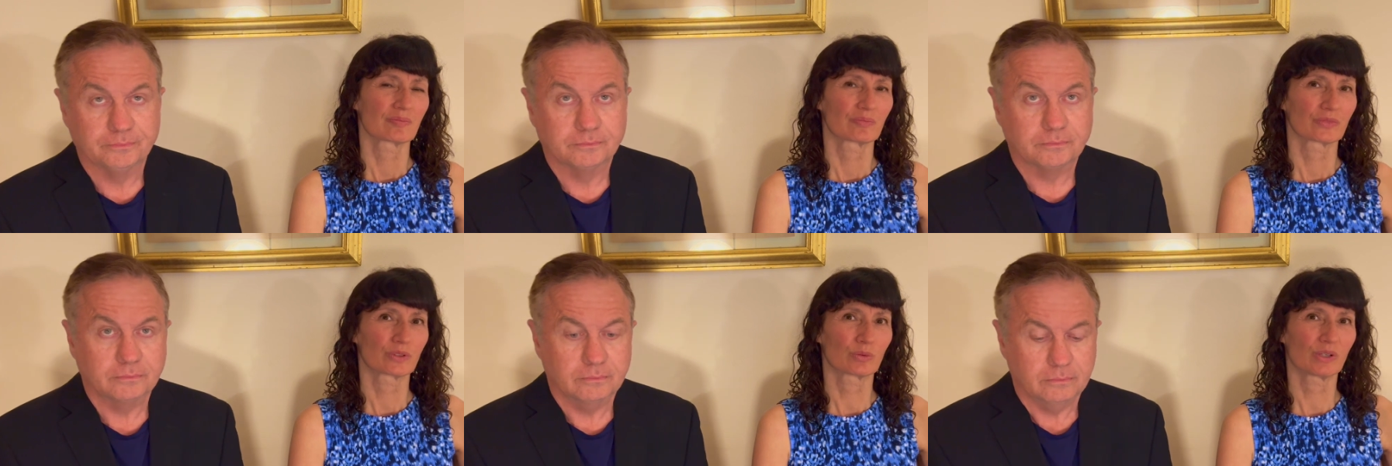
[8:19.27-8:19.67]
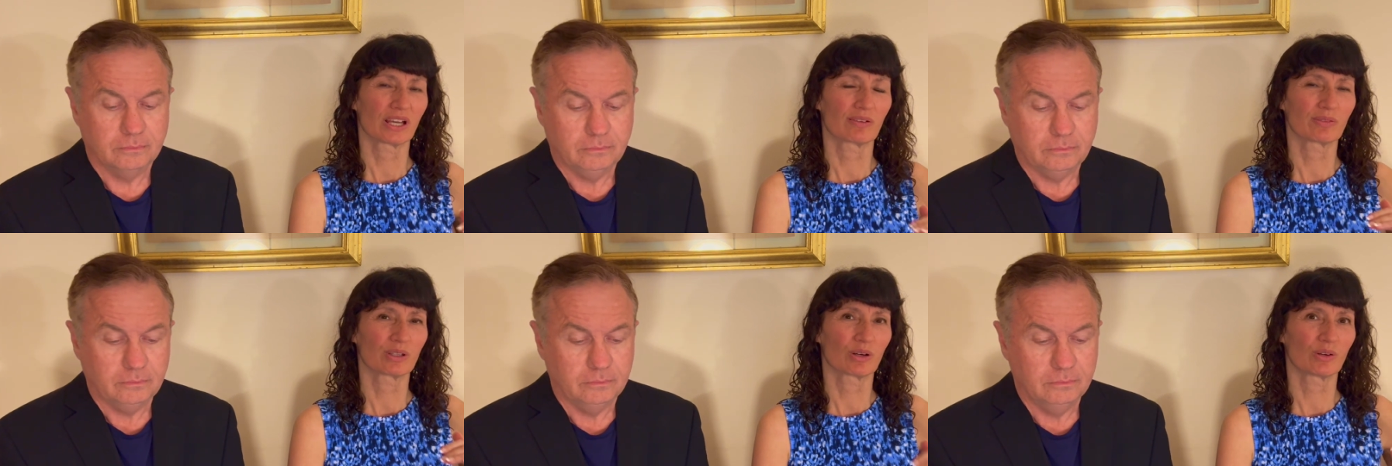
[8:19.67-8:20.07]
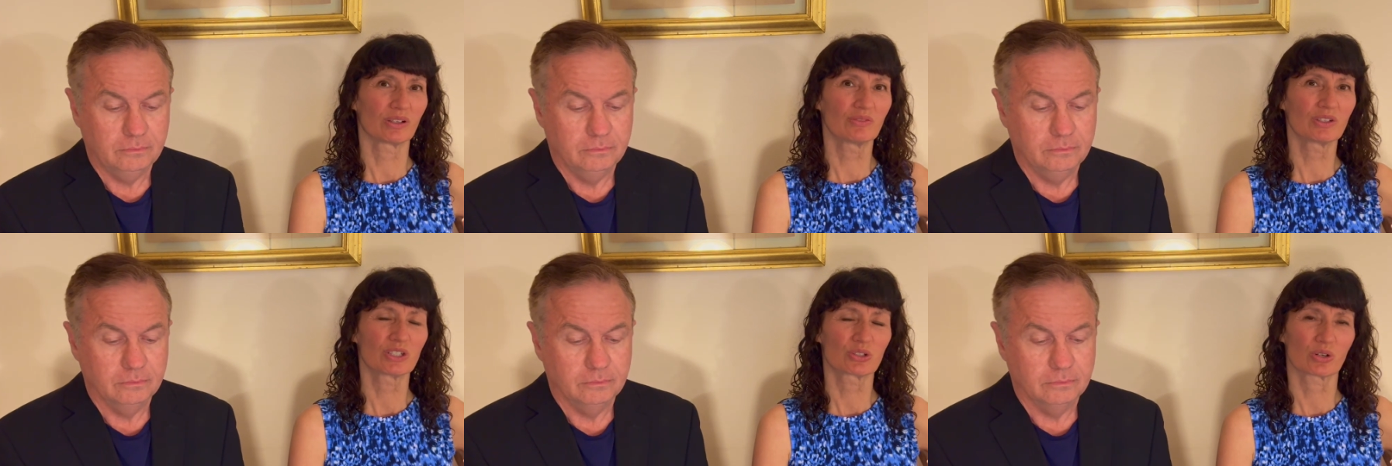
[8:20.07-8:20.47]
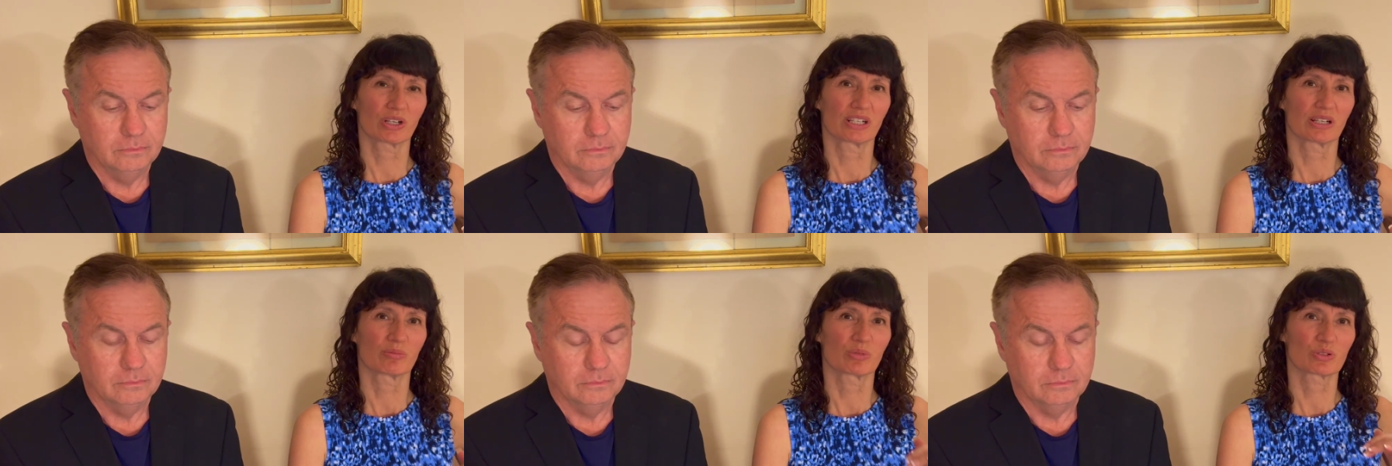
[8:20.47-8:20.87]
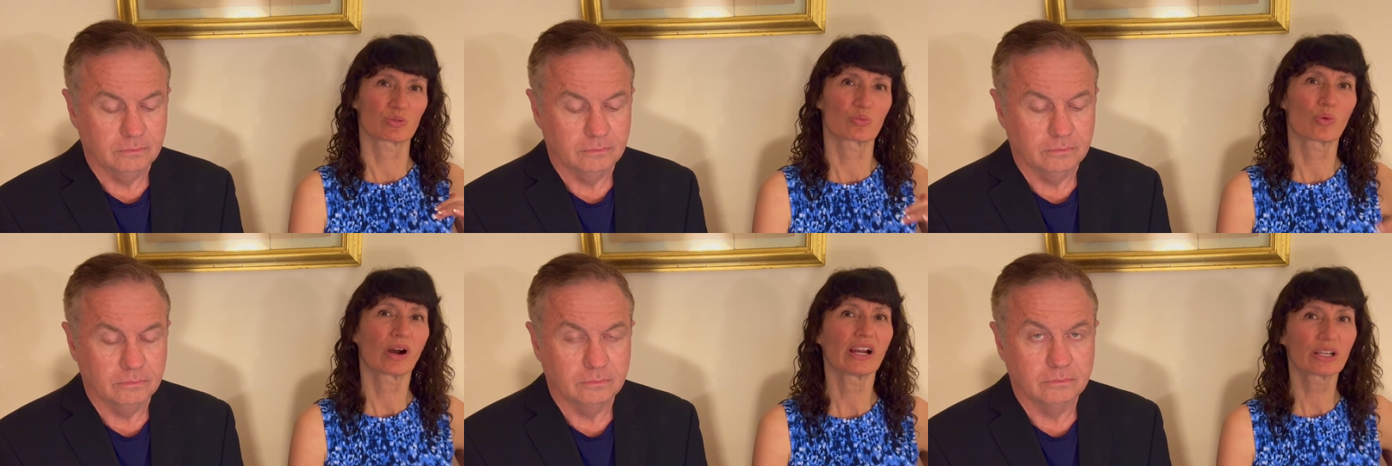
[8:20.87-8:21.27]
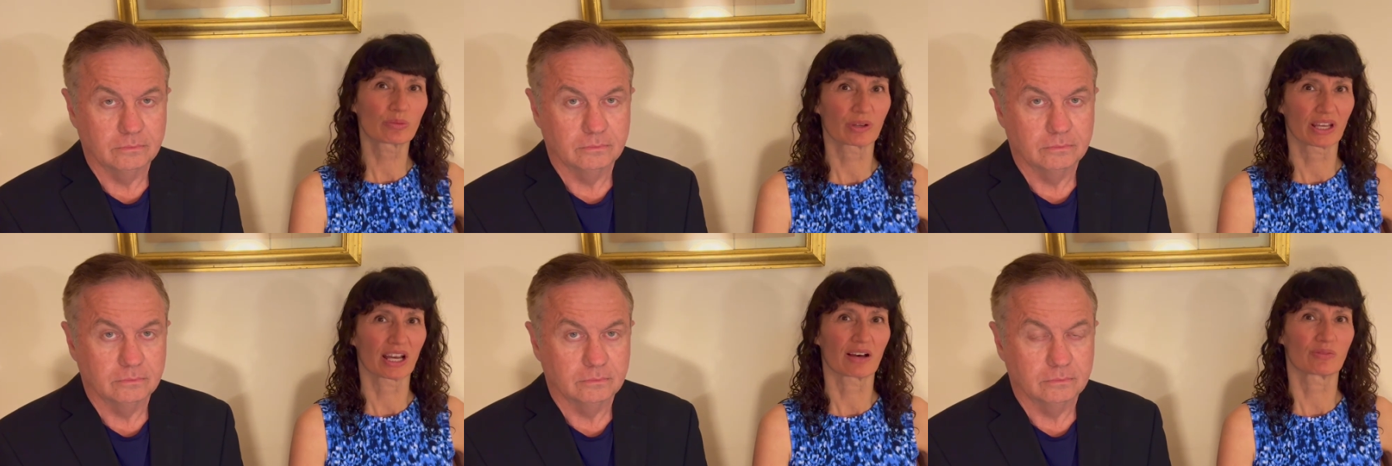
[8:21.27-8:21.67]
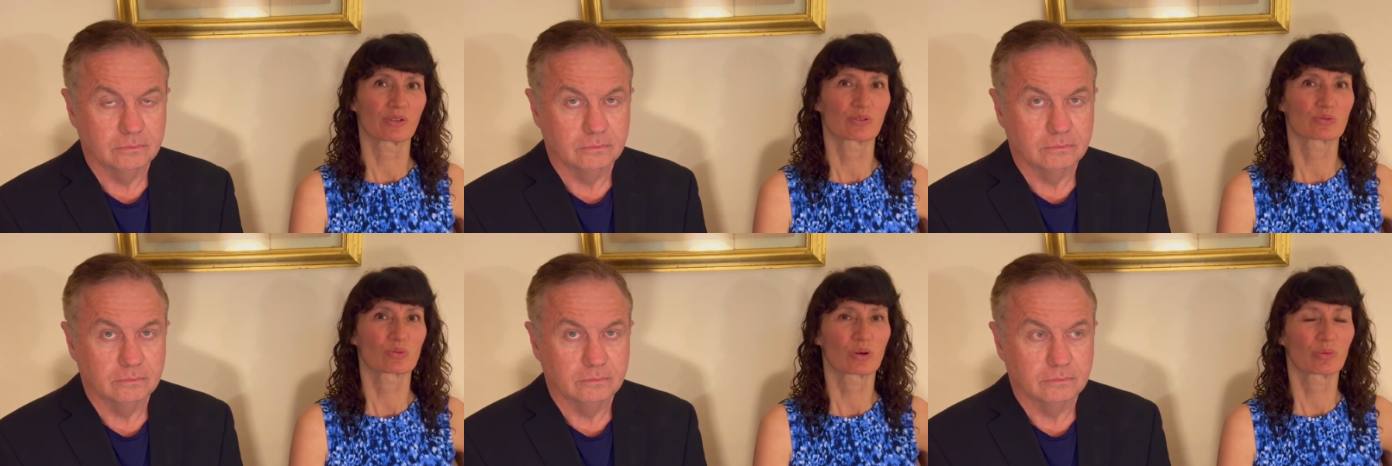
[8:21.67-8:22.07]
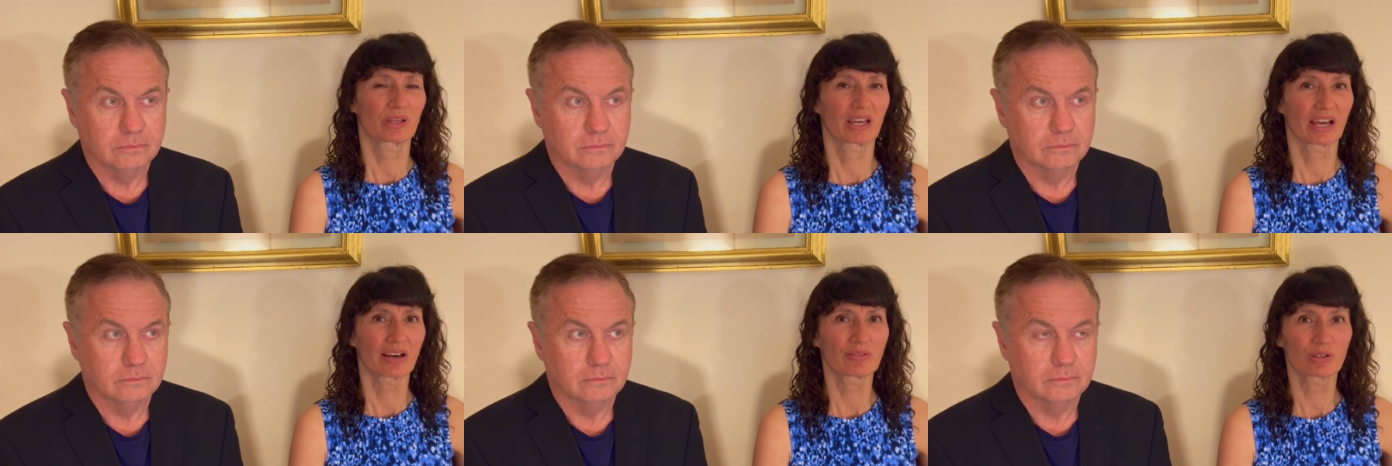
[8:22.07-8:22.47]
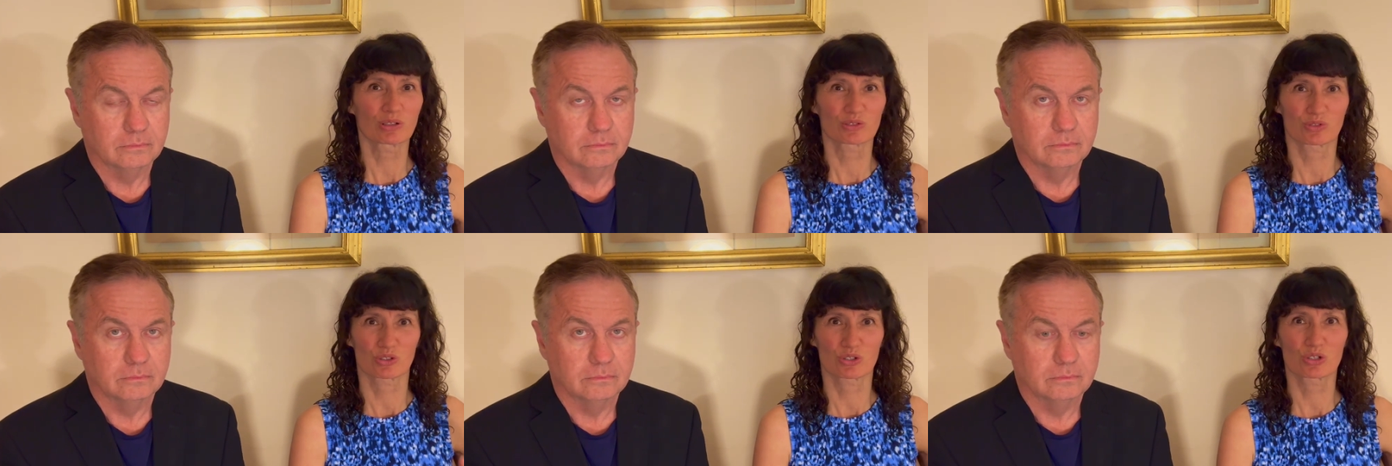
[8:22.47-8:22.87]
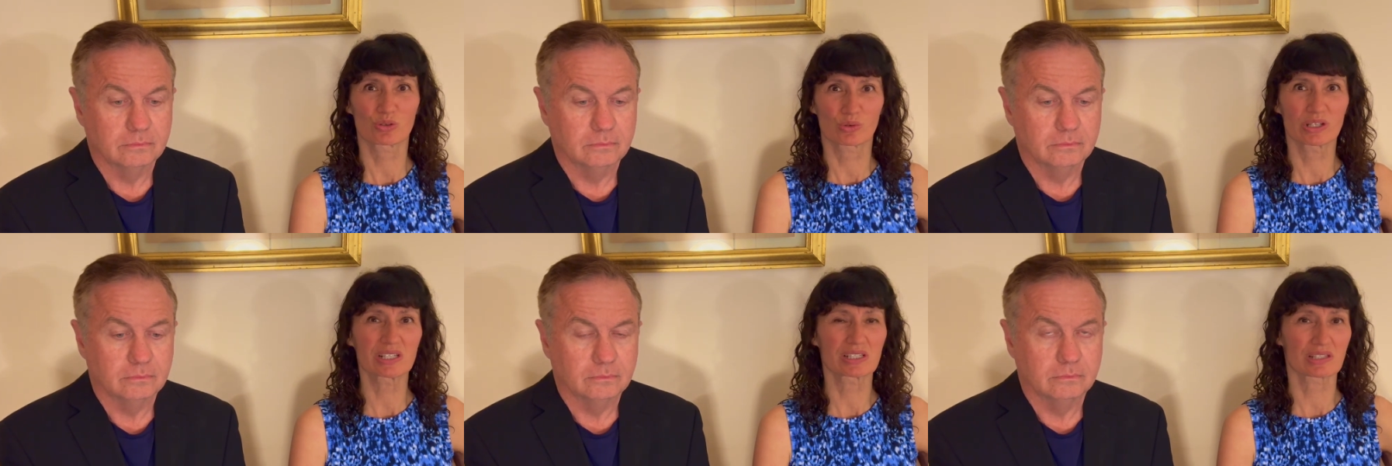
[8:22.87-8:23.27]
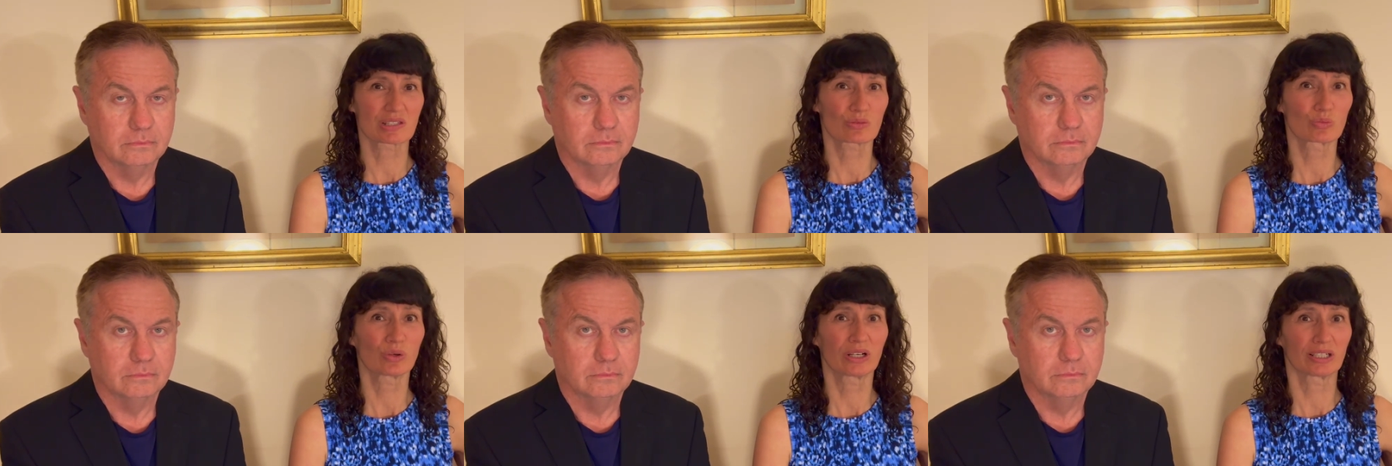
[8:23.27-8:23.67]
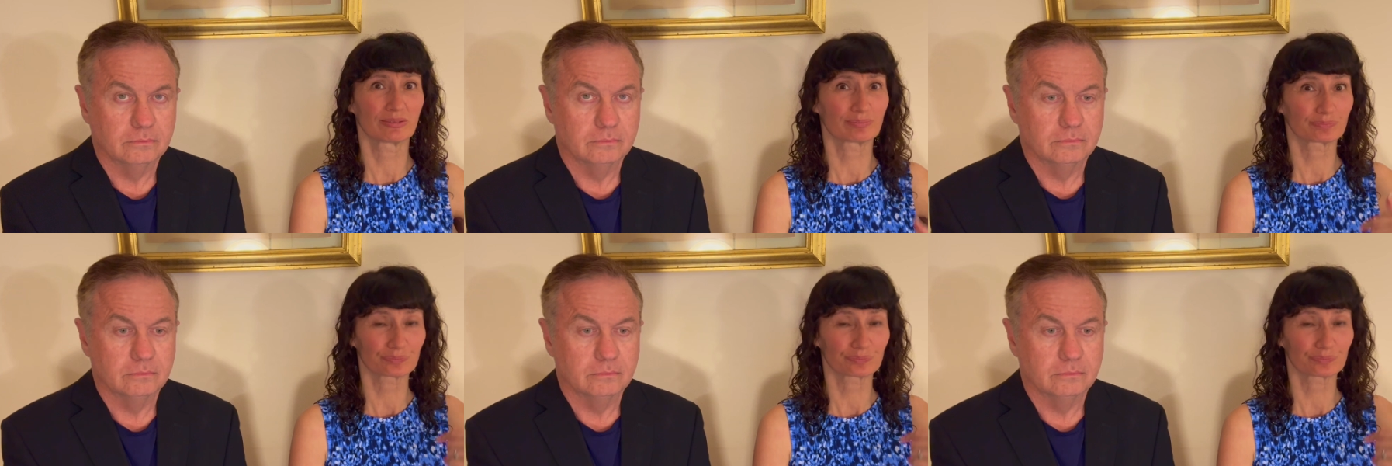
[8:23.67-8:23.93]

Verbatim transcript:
Speaker 1: we have low inventory numbers. Why do we have those? Well, we have those for two reasons. One,